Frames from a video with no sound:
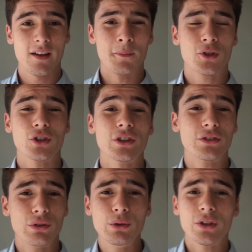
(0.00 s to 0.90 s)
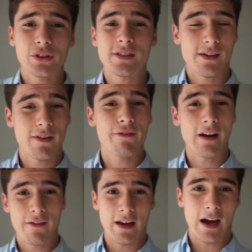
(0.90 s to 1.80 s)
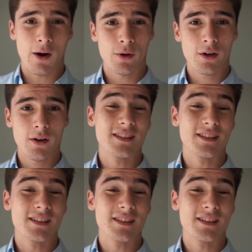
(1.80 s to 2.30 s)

I'm charging $275 an hour.